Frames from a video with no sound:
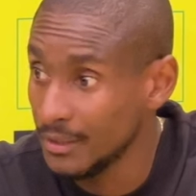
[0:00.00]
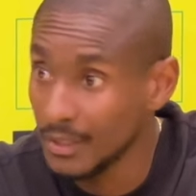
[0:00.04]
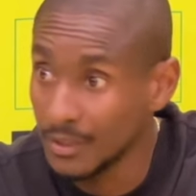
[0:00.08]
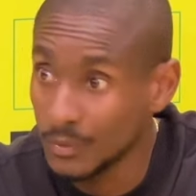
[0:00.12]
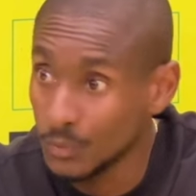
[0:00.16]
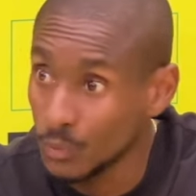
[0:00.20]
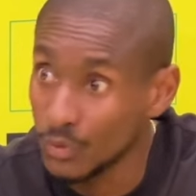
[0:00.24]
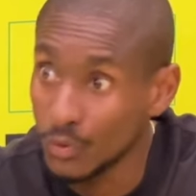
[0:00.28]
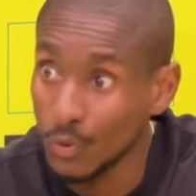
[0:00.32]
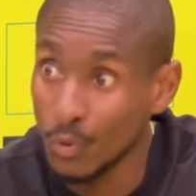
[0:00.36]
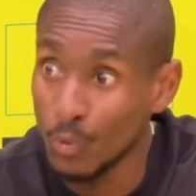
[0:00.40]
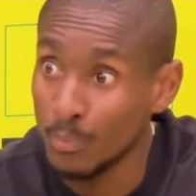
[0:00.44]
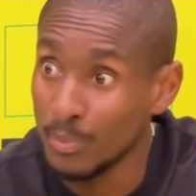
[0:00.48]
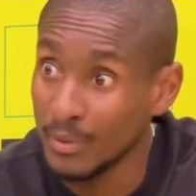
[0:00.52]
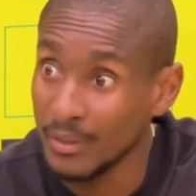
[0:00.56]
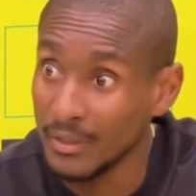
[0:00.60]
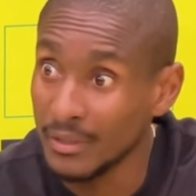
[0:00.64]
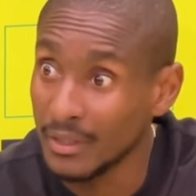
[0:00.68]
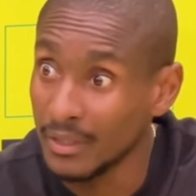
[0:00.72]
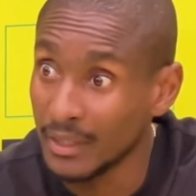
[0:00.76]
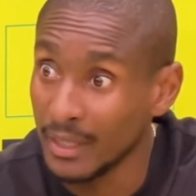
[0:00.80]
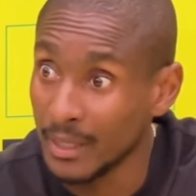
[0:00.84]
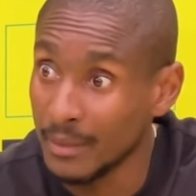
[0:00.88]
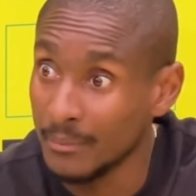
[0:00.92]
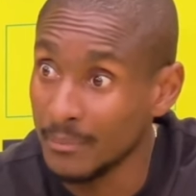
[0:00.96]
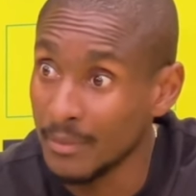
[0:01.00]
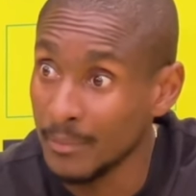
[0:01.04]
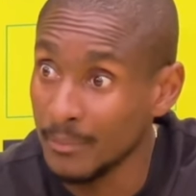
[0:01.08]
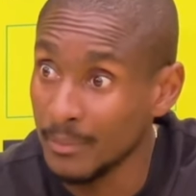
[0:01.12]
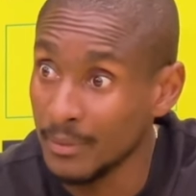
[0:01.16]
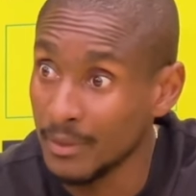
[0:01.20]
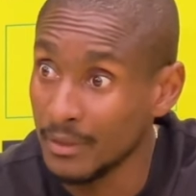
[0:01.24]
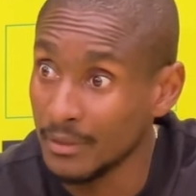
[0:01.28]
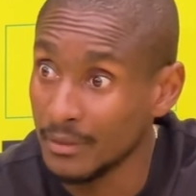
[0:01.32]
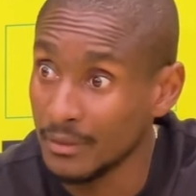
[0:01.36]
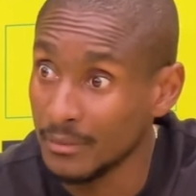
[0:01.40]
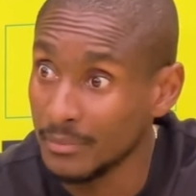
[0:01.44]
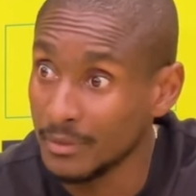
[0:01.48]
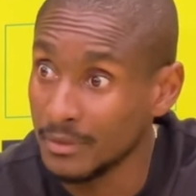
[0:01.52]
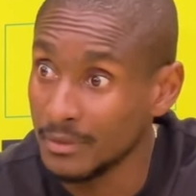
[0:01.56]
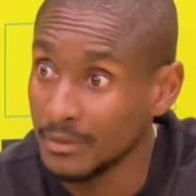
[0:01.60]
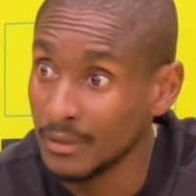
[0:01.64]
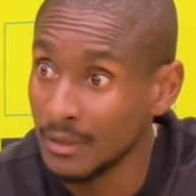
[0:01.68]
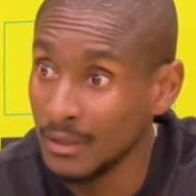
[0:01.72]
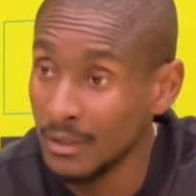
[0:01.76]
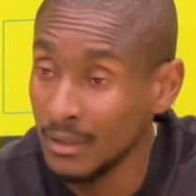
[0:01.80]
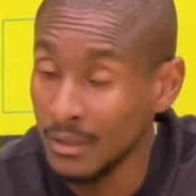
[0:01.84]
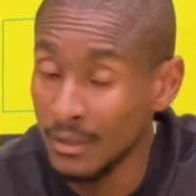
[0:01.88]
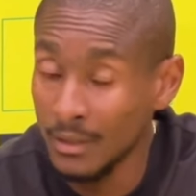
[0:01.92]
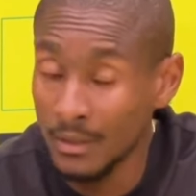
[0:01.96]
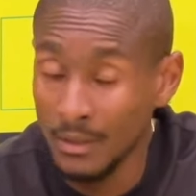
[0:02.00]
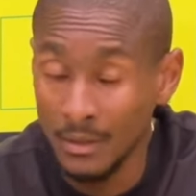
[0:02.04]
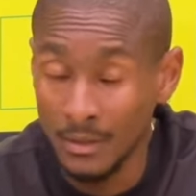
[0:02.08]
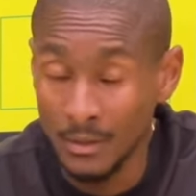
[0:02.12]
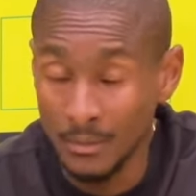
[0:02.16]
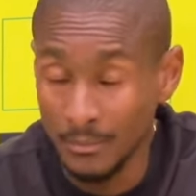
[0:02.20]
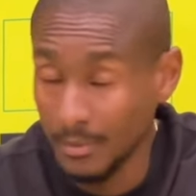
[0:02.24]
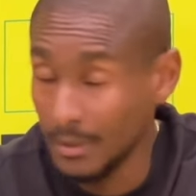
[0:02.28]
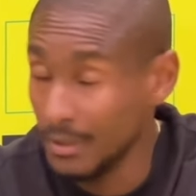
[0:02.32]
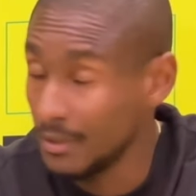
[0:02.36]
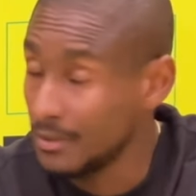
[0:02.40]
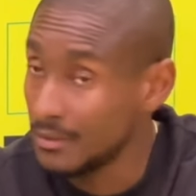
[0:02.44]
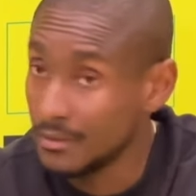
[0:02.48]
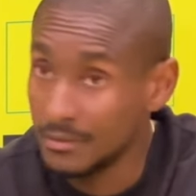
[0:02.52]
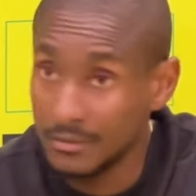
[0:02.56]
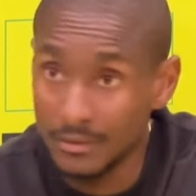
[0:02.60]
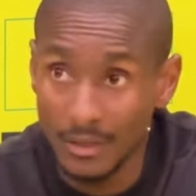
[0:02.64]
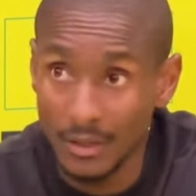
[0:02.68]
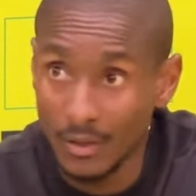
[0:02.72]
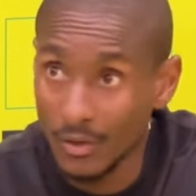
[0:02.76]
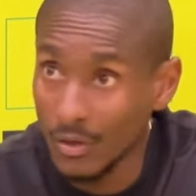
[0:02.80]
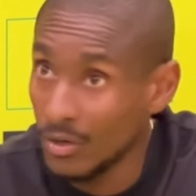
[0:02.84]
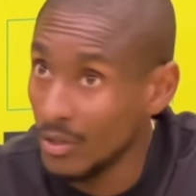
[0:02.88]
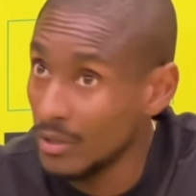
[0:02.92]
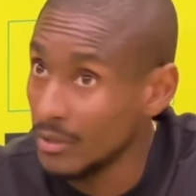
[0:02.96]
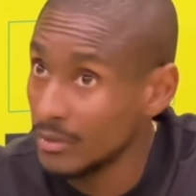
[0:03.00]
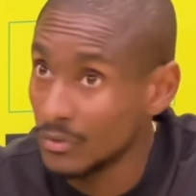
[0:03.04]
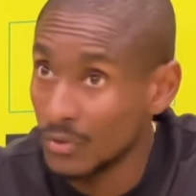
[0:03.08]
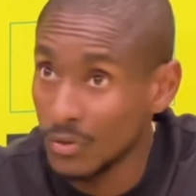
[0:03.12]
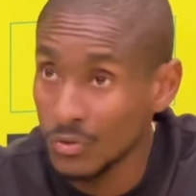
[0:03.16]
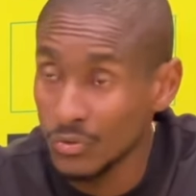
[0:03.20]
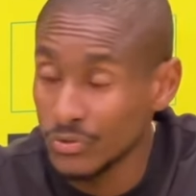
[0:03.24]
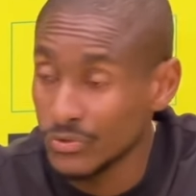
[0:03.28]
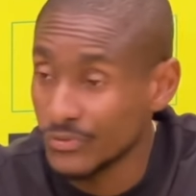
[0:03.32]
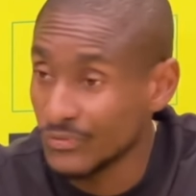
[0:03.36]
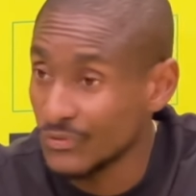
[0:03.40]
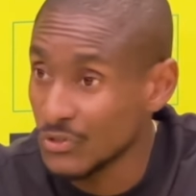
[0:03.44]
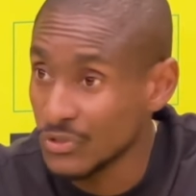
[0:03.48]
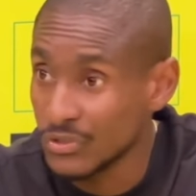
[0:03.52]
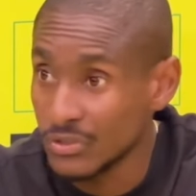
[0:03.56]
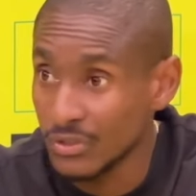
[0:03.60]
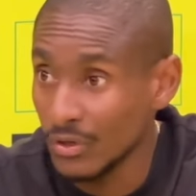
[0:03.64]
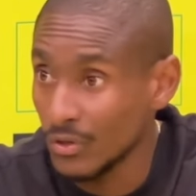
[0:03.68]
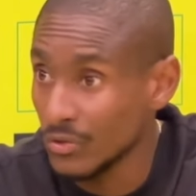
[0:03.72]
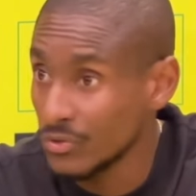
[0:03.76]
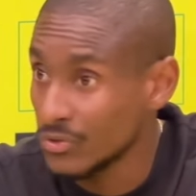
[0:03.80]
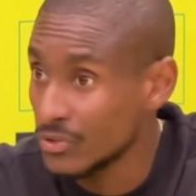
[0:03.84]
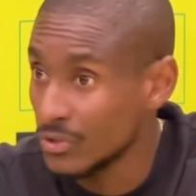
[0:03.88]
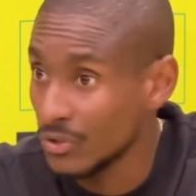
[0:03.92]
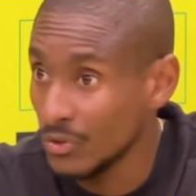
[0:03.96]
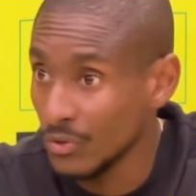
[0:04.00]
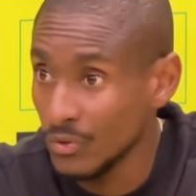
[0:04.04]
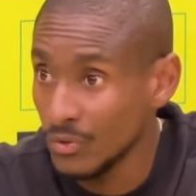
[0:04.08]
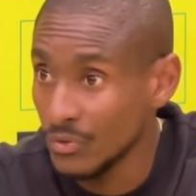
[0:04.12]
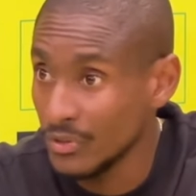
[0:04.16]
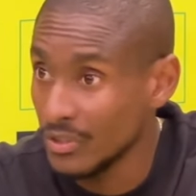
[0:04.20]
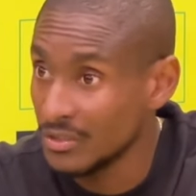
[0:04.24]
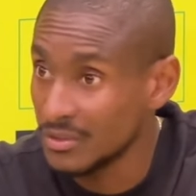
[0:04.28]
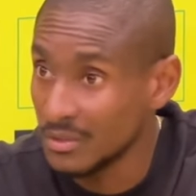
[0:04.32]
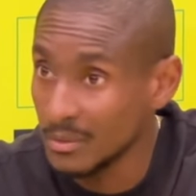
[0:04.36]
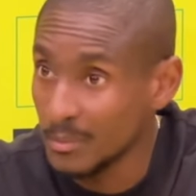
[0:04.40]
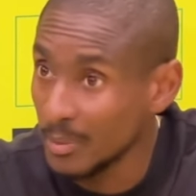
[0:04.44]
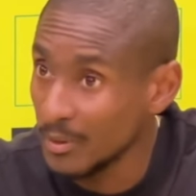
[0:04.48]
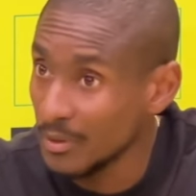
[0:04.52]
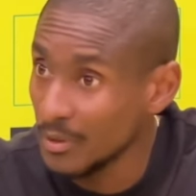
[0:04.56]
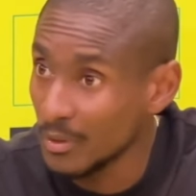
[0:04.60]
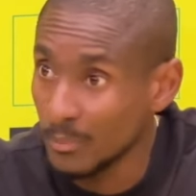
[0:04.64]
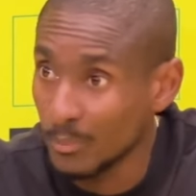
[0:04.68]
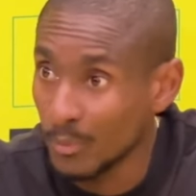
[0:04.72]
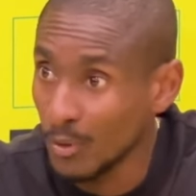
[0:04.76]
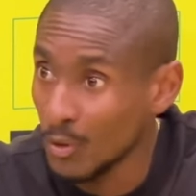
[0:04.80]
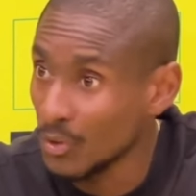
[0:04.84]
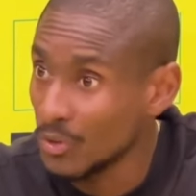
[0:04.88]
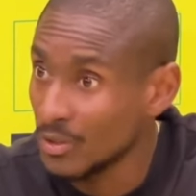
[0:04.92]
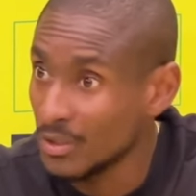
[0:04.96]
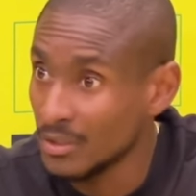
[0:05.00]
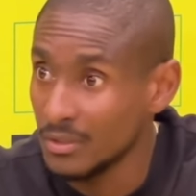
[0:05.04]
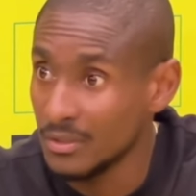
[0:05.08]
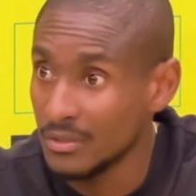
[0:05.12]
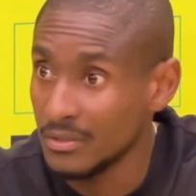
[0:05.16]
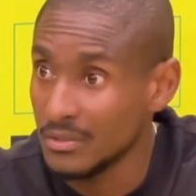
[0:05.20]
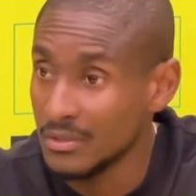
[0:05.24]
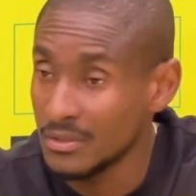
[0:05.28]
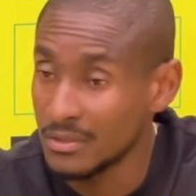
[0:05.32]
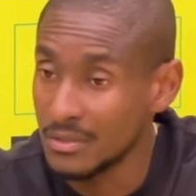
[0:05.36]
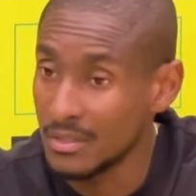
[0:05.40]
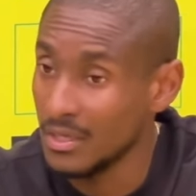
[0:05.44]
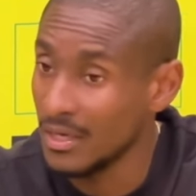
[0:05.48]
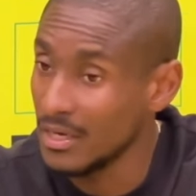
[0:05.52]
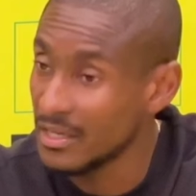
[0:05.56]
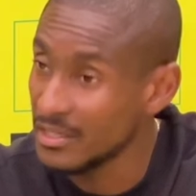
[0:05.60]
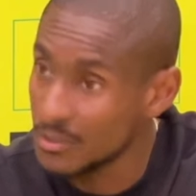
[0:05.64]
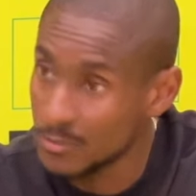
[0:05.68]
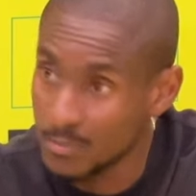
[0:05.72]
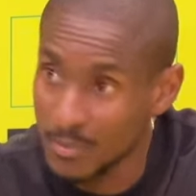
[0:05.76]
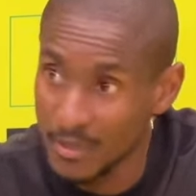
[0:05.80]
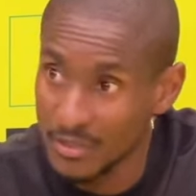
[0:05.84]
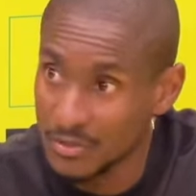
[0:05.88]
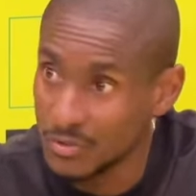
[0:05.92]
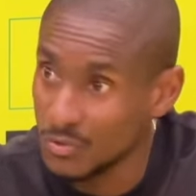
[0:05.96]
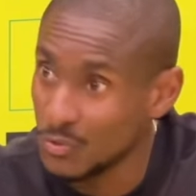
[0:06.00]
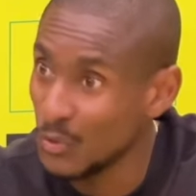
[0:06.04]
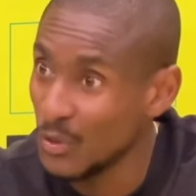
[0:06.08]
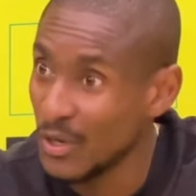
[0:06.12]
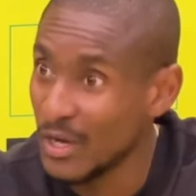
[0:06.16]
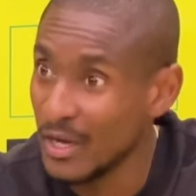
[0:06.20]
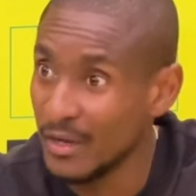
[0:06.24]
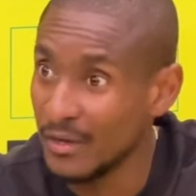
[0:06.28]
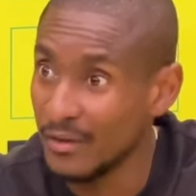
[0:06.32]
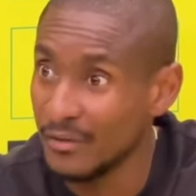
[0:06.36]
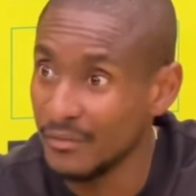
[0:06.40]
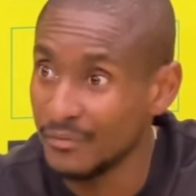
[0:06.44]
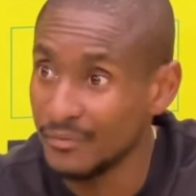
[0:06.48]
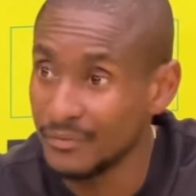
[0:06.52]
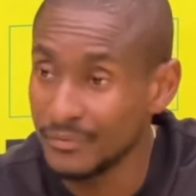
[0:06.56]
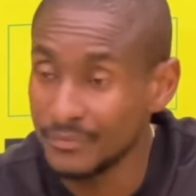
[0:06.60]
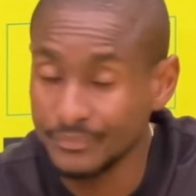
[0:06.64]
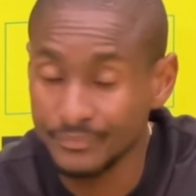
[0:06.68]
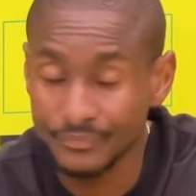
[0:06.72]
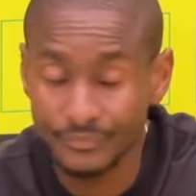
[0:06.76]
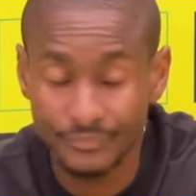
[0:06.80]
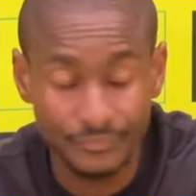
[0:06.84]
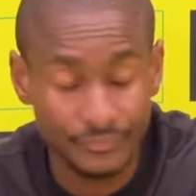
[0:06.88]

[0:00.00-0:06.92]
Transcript: That would open the game up a little bit. But the longer it goes for 0 0, the deeper the block is, the less space you have.